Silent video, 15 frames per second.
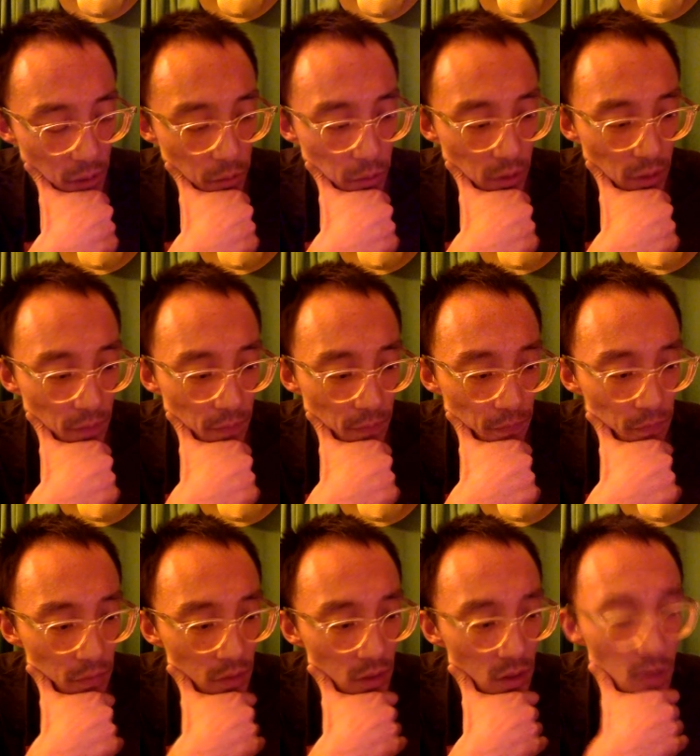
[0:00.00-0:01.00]
But
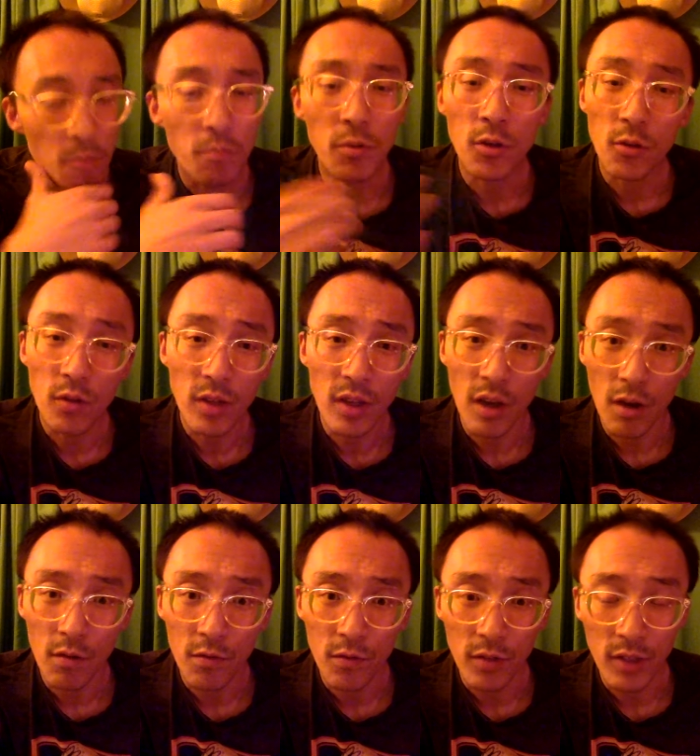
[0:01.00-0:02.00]
the beauty
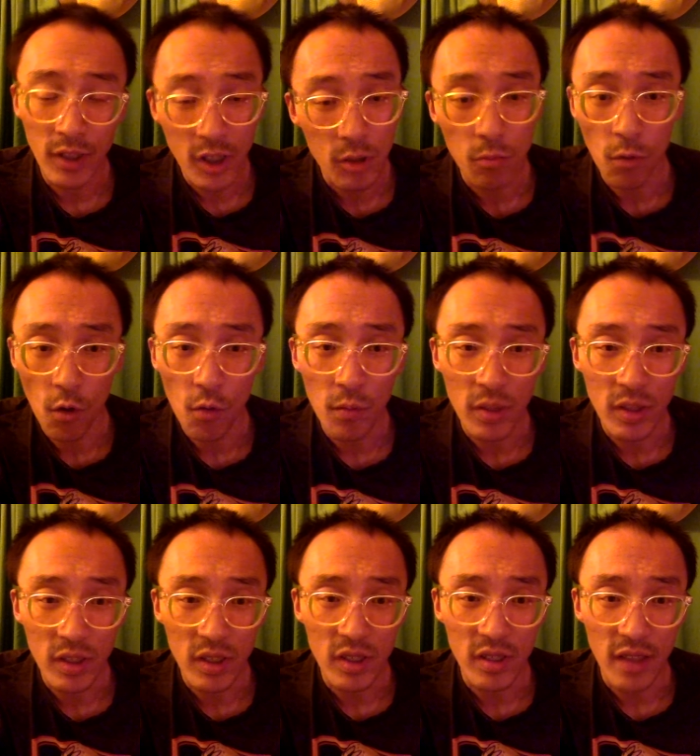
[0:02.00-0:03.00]
of these
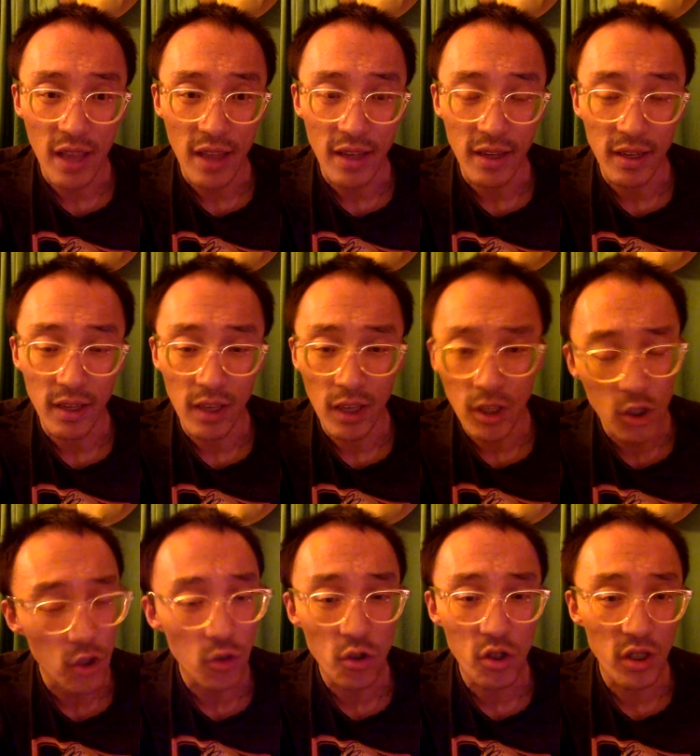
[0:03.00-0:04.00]
moments is that it's
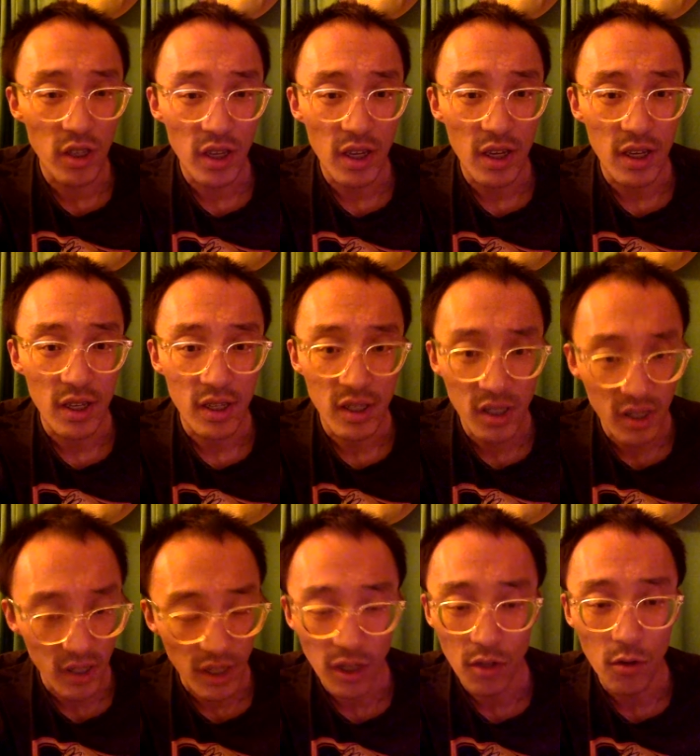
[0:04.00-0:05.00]
usually a
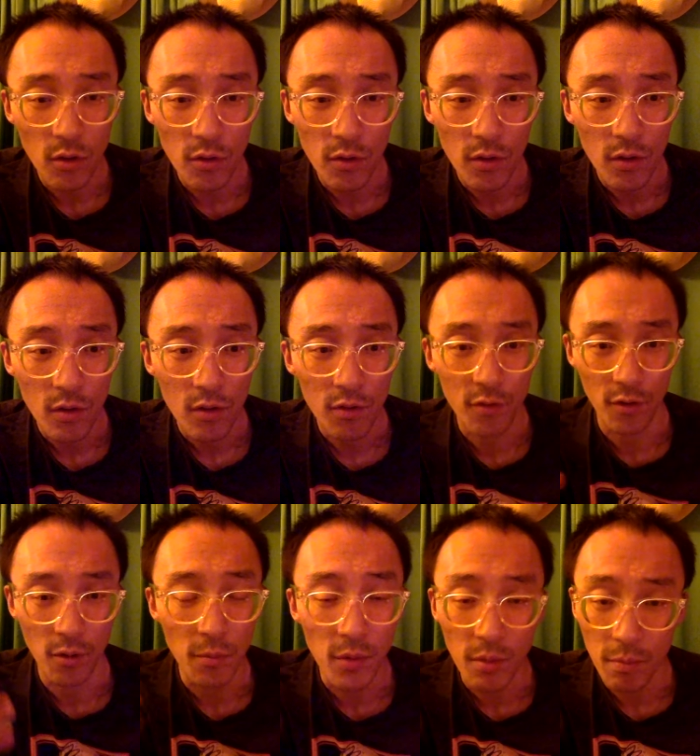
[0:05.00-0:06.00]
signal from your